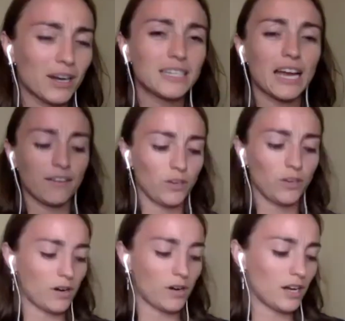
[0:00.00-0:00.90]
to have
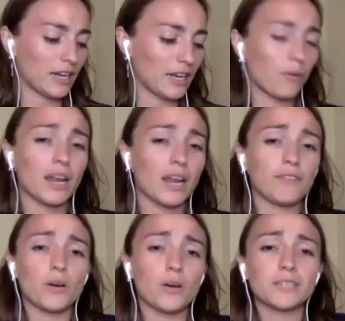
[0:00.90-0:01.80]
you on. I want to have
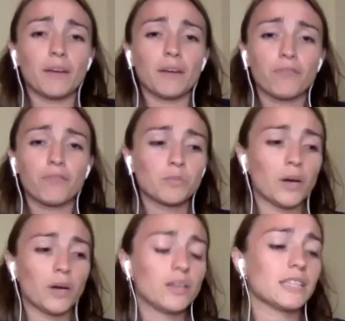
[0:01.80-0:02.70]
you on as my first
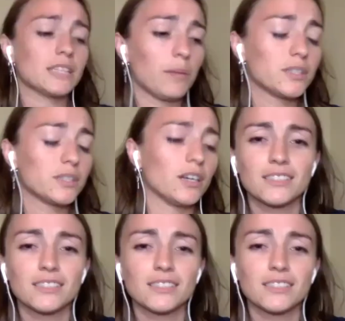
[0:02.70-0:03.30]
bonus episode.